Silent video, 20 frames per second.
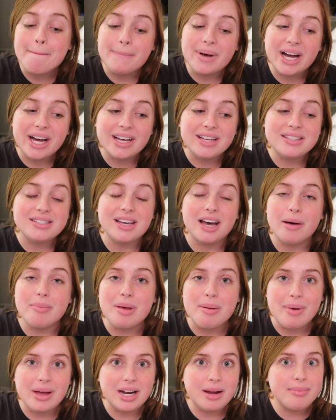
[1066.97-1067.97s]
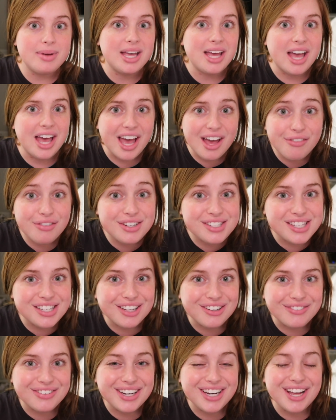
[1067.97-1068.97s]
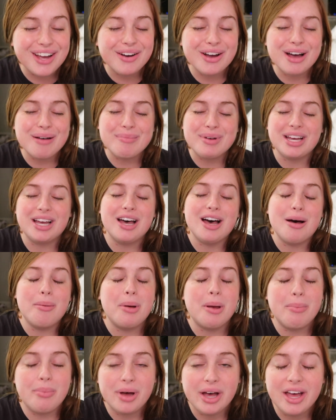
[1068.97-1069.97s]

but um, it may not be every single video coming up,